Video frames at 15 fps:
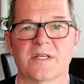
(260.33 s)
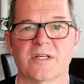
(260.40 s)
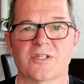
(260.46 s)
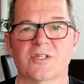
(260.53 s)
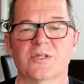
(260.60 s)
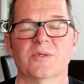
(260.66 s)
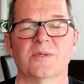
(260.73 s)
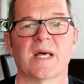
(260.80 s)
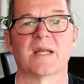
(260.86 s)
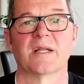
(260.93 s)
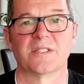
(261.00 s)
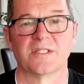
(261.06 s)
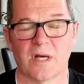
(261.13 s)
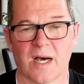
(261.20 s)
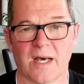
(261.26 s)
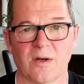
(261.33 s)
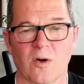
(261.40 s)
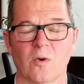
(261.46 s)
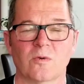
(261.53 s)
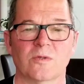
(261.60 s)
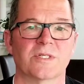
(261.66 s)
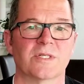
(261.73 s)
issue and that it's not
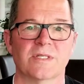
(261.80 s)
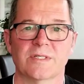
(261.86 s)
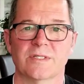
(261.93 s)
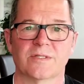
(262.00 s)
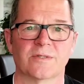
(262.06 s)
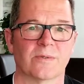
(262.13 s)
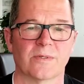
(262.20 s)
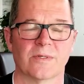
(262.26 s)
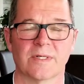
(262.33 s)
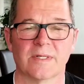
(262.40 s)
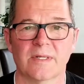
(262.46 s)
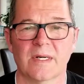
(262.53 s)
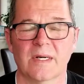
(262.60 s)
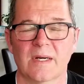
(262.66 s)
hoses or